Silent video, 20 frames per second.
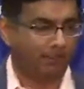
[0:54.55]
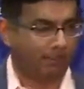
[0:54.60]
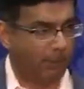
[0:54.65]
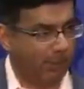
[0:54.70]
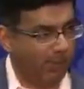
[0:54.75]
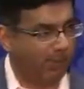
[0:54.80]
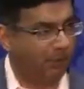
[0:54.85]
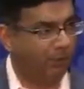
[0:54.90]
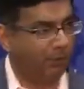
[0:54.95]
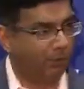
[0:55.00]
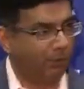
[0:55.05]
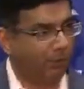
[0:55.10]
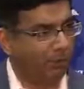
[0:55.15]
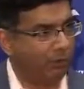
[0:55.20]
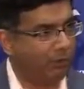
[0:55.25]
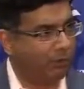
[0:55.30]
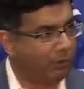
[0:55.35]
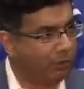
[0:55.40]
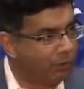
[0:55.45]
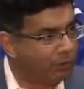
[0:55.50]
point to
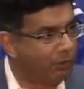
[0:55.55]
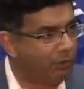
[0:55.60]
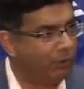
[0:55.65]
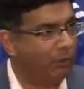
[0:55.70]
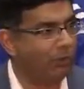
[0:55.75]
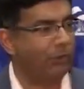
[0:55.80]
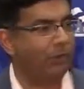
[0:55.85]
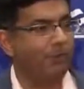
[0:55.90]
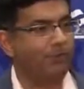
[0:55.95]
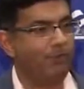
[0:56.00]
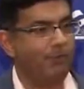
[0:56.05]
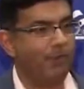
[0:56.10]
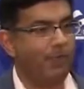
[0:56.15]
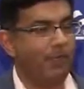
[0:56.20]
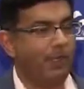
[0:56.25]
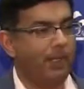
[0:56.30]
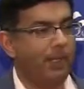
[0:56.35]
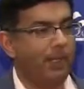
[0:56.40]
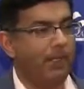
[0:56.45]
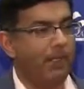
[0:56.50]
two
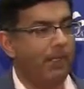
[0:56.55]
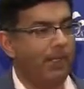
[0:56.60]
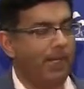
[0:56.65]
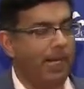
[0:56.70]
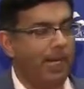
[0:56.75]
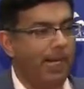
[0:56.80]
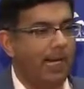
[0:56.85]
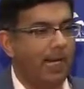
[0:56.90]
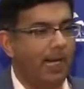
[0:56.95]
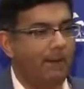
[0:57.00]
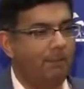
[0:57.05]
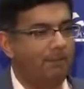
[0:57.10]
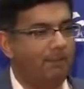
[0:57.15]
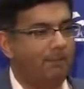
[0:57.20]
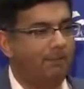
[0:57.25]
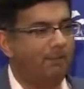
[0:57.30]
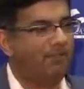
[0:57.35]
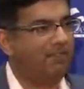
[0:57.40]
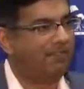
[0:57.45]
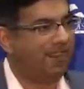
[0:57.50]

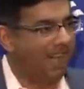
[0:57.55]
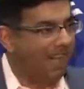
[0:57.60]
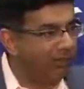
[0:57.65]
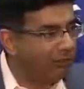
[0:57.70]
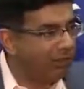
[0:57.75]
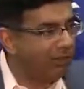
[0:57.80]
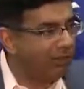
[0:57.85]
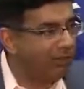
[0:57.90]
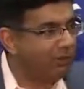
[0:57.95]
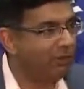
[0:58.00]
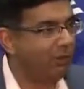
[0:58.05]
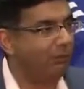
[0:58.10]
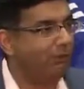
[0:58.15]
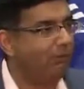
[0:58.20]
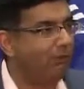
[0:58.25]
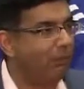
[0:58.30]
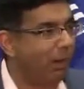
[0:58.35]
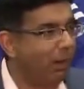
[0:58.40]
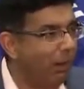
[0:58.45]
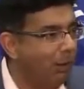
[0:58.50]
fascist
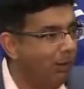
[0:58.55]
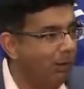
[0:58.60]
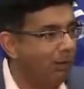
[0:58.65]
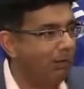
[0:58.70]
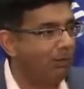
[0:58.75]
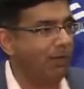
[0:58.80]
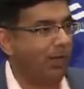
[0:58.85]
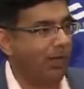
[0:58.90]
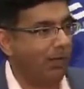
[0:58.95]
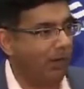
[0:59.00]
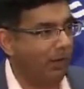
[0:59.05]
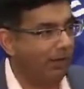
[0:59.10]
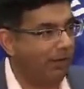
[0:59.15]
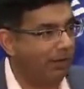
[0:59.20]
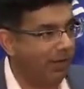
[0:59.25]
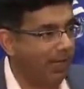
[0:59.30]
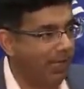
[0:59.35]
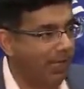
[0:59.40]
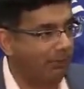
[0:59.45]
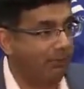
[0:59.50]
modes that are on
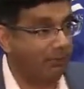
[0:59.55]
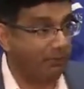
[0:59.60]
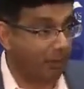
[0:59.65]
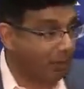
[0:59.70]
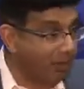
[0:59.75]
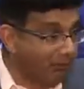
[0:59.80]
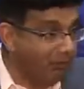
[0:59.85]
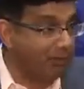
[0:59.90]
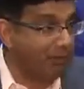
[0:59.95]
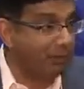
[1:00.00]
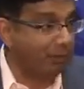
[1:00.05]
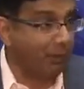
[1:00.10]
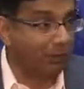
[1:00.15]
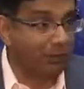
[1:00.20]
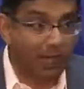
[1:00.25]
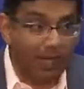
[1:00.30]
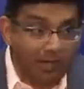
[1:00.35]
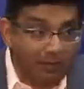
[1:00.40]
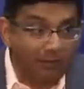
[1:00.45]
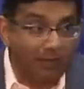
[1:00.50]
the left, very
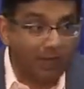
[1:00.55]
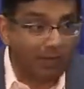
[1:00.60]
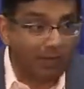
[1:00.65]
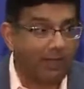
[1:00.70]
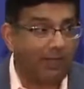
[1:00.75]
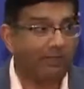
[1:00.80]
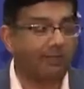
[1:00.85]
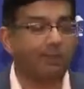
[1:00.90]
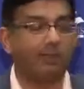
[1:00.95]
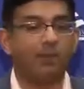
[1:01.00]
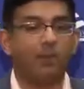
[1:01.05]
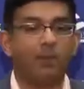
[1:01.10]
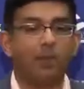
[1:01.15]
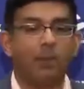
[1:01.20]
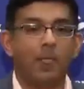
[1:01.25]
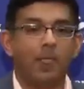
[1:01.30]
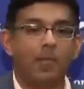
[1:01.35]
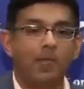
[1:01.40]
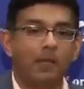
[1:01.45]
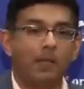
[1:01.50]
visible, right in of us.
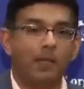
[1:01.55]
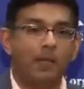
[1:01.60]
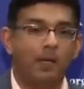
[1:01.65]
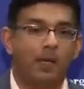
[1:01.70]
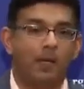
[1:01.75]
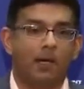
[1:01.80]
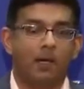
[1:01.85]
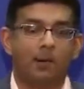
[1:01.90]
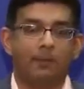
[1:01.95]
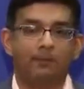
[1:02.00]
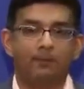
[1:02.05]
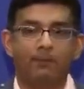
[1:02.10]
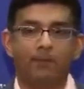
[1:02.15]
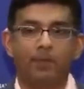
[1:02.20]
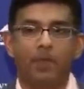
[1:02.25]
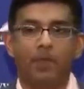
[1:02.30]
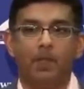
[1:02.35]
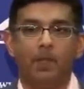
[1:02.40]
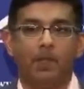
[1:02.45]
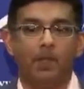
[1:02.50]

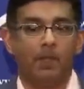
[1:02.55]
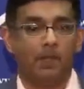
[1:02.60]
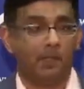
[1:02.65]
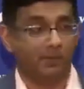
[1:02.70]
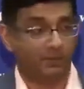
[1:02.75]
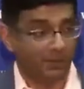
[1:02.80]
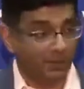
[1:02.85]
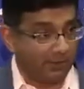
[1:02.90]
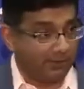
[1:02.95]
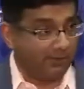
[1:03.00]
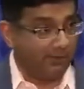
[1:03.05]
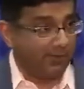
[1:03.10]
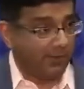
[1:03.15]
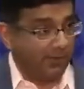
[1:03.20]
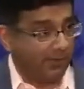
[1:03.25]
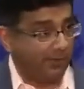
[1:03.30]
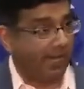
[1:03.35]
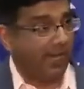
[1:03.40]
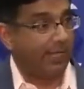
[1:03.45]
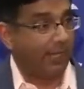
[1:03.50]
The first
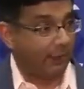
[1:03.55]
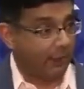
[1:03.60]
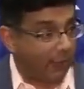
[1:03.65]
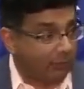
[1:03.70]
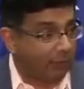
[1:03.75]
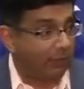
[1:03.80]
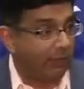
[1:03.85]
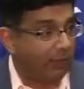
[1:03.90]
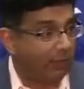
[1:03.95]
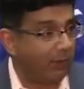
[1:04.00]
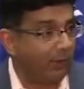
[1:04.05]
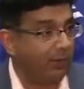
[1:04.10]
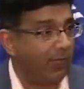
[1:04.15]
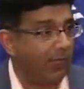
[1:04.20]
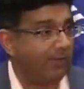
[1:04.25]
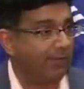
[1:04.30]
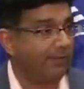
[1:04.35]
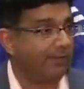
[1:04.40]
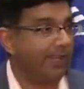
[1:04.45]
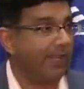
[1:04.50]
is ideological,
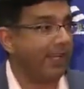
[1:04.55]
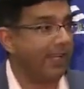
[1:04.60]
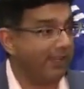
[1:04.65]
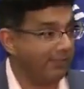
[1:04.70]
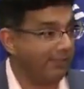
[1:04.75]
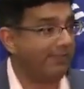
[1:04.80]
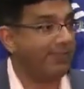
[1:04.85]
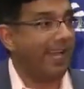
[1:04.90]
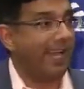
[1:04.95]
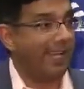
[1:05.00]
and the second is